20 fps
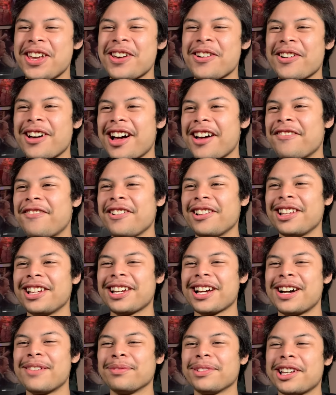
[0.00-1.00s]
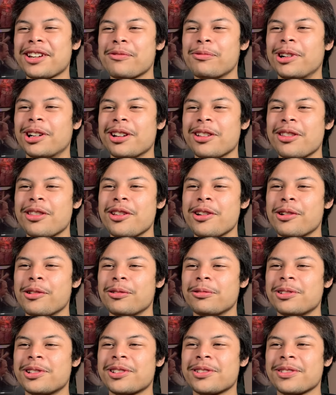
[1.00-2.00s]
Yo, I feel like I'm like one of
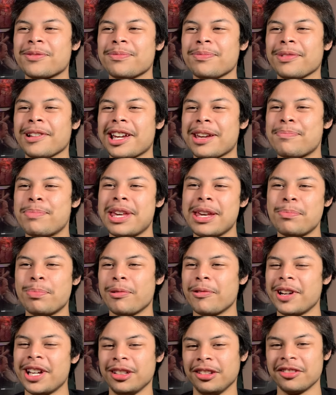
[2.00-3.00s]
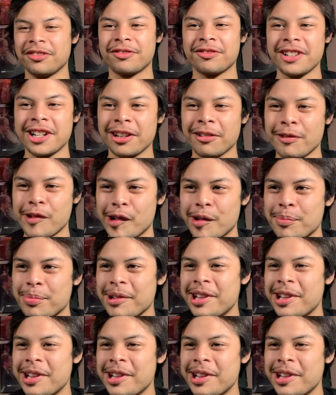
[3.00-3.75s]
those, like, people in the friend group.